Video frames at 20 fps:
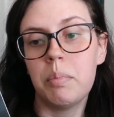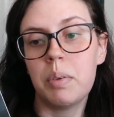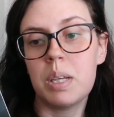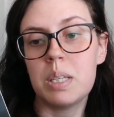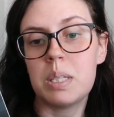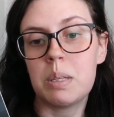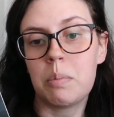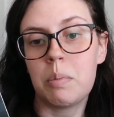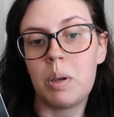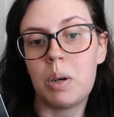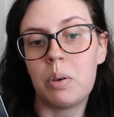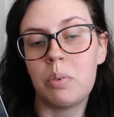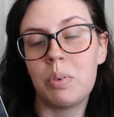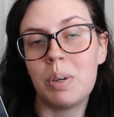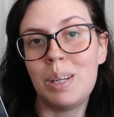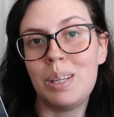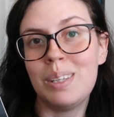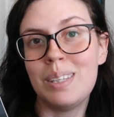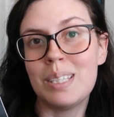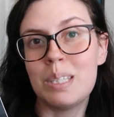because I'm going to
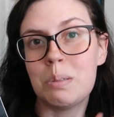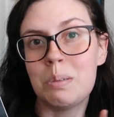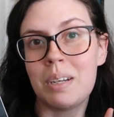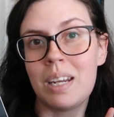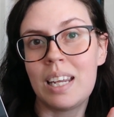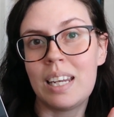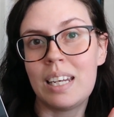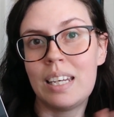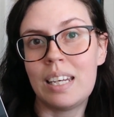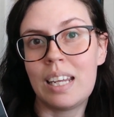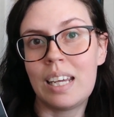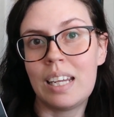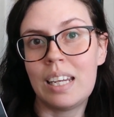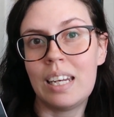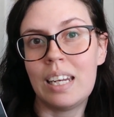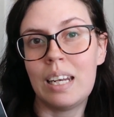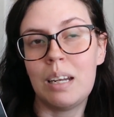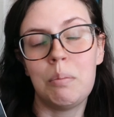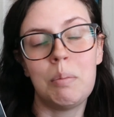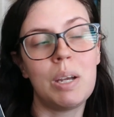read this one at night
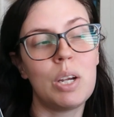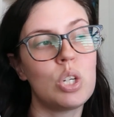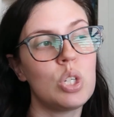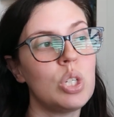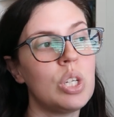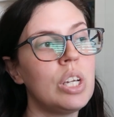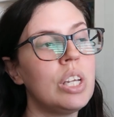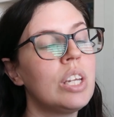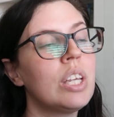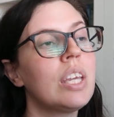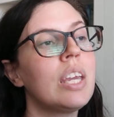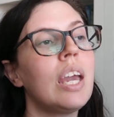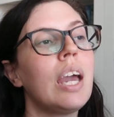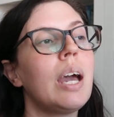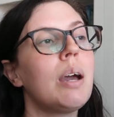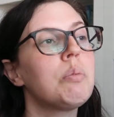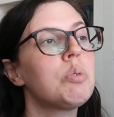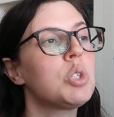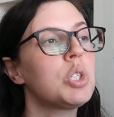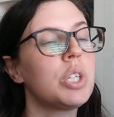and I'm actually going to
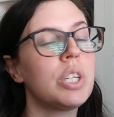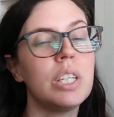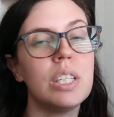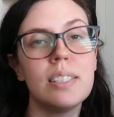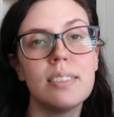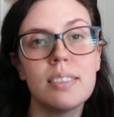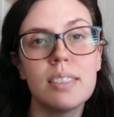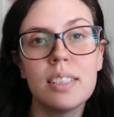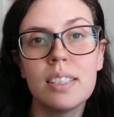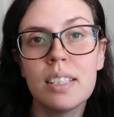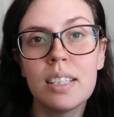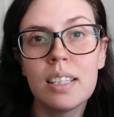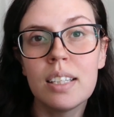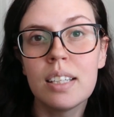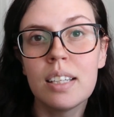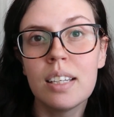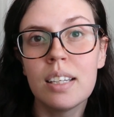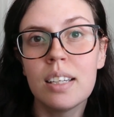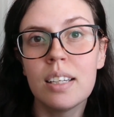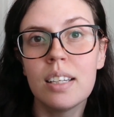capture it
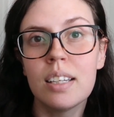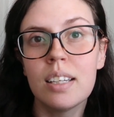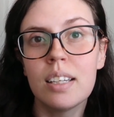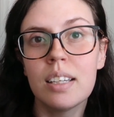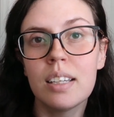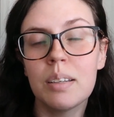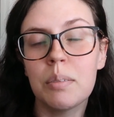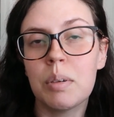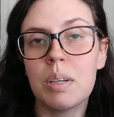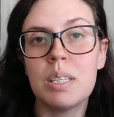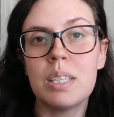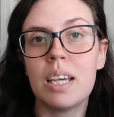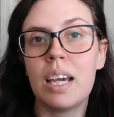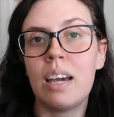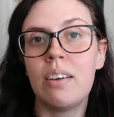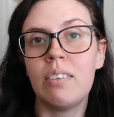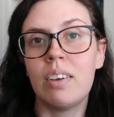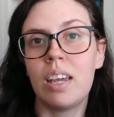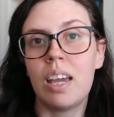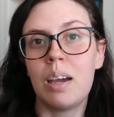because I
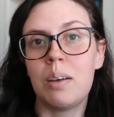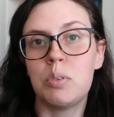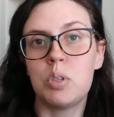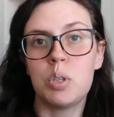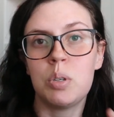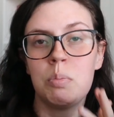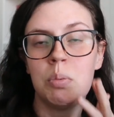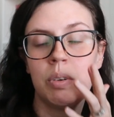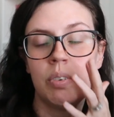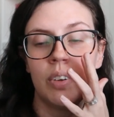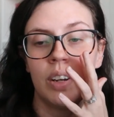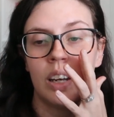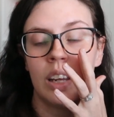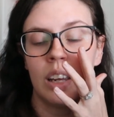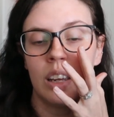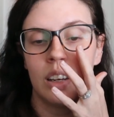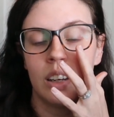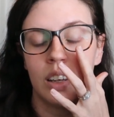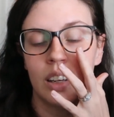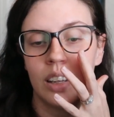haven't captured me
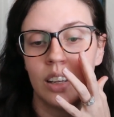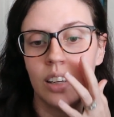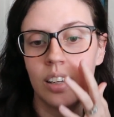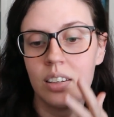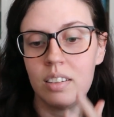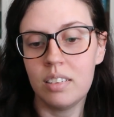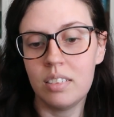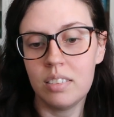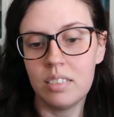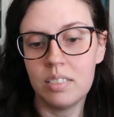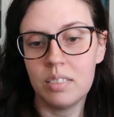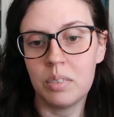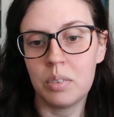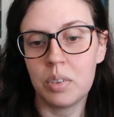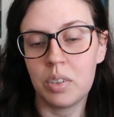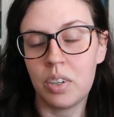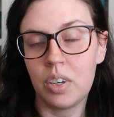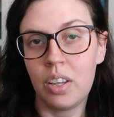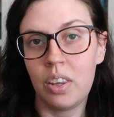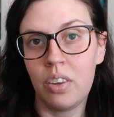reading at night yet
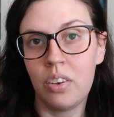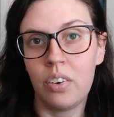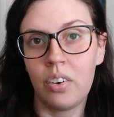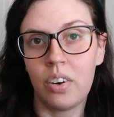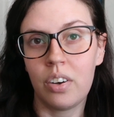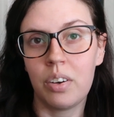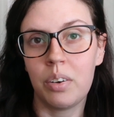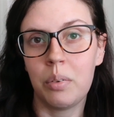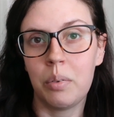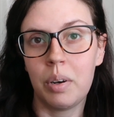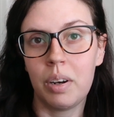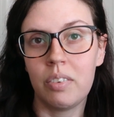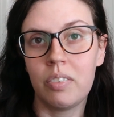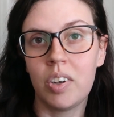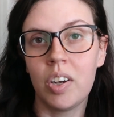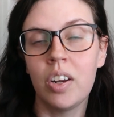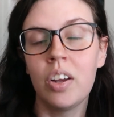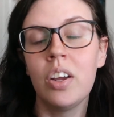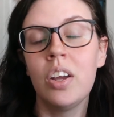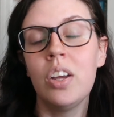or in the dark or
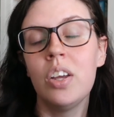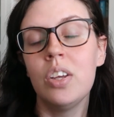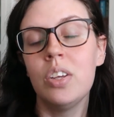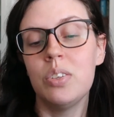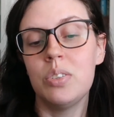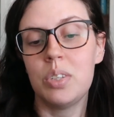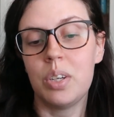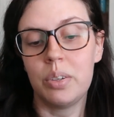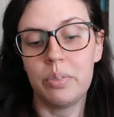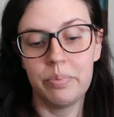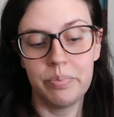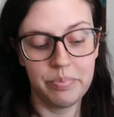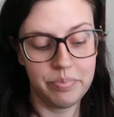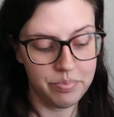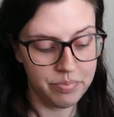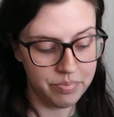whatever. So